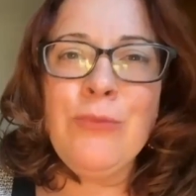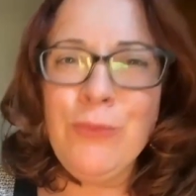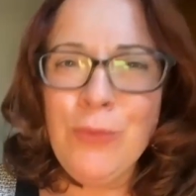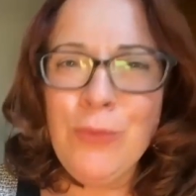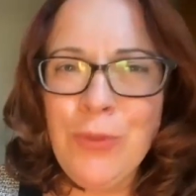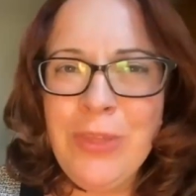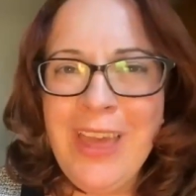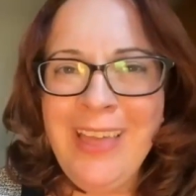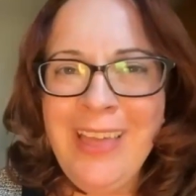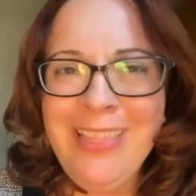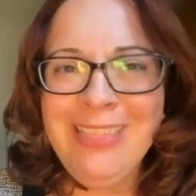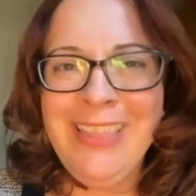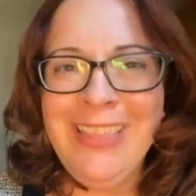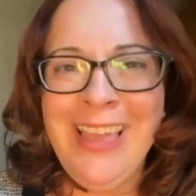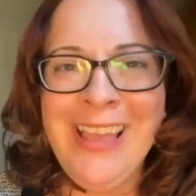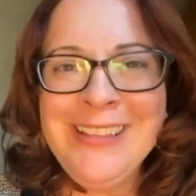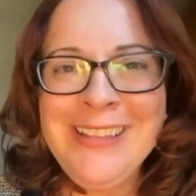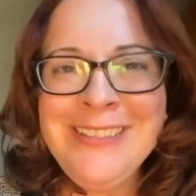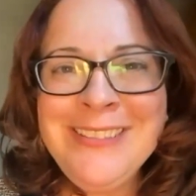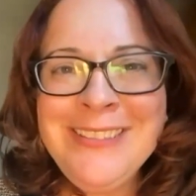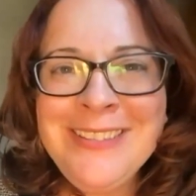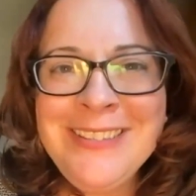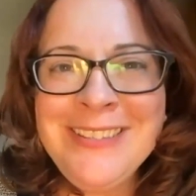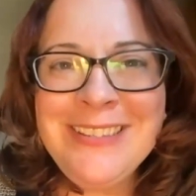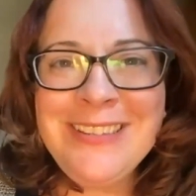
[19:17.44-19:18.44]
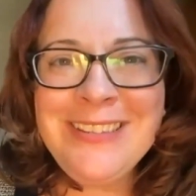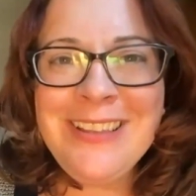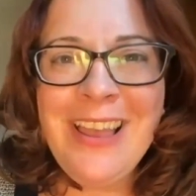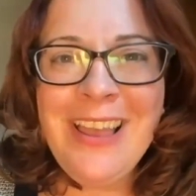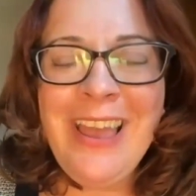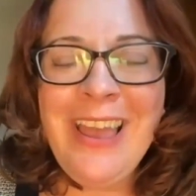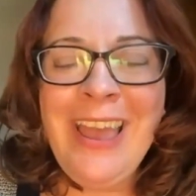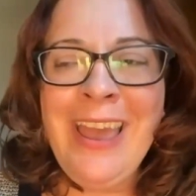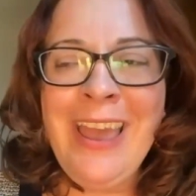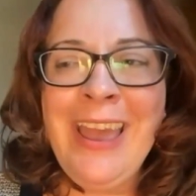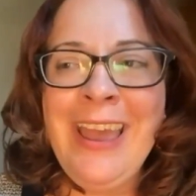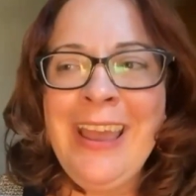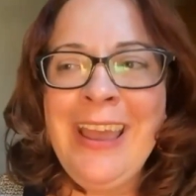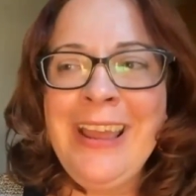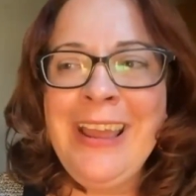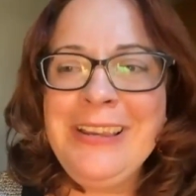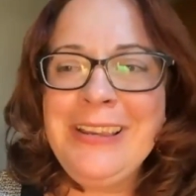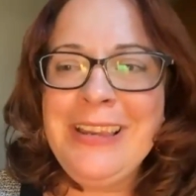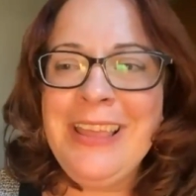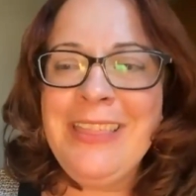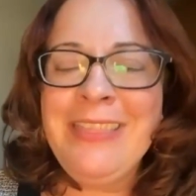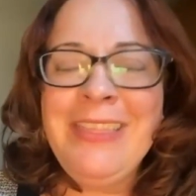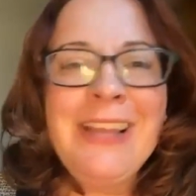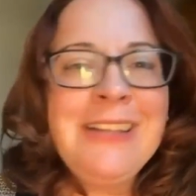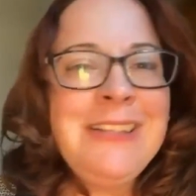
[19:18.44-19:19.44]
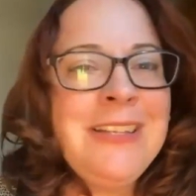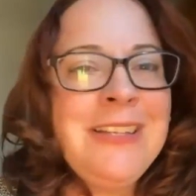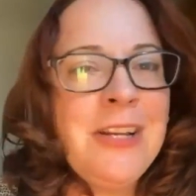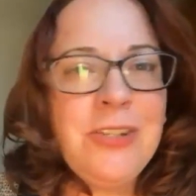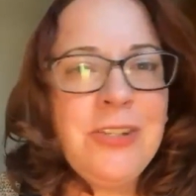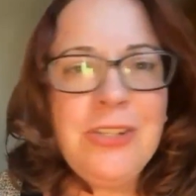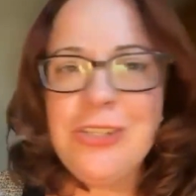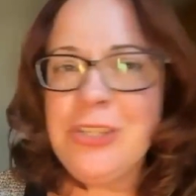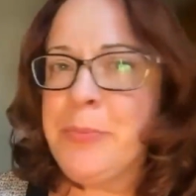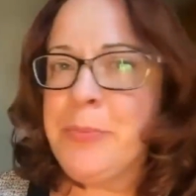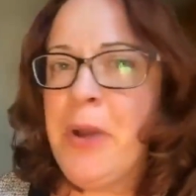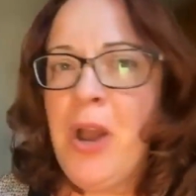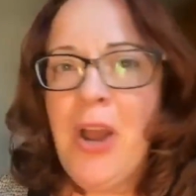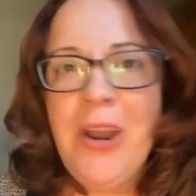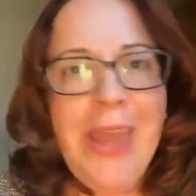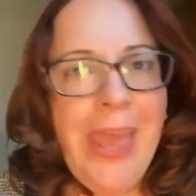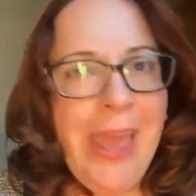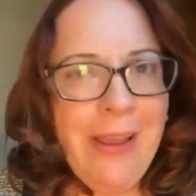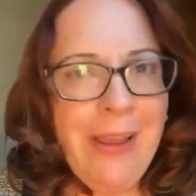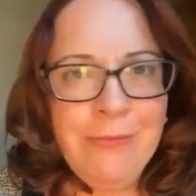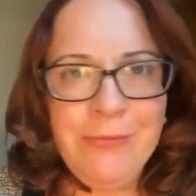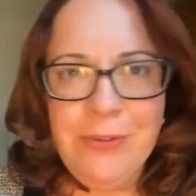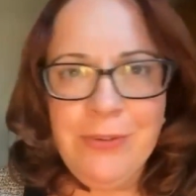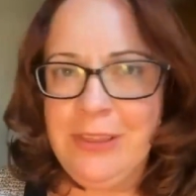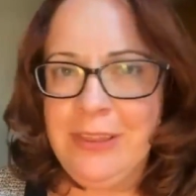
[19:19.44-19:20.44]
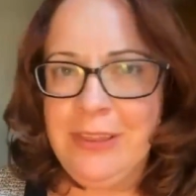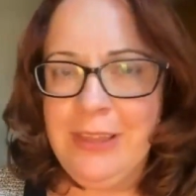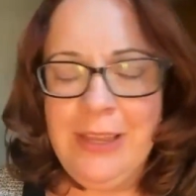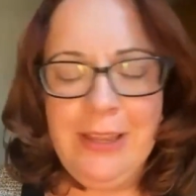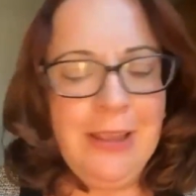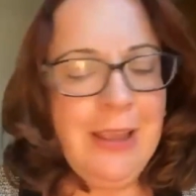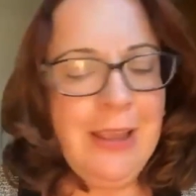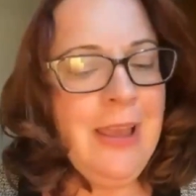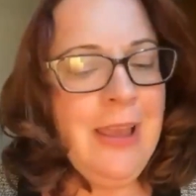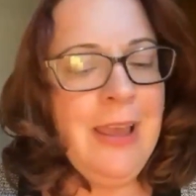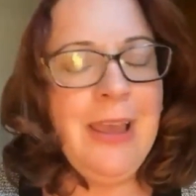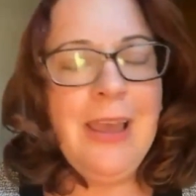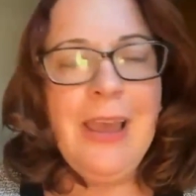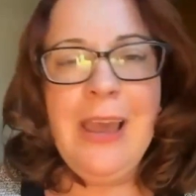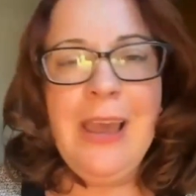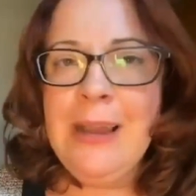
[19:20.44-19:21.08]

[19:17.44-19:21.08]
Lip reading: through that lens, and that touches upon everything: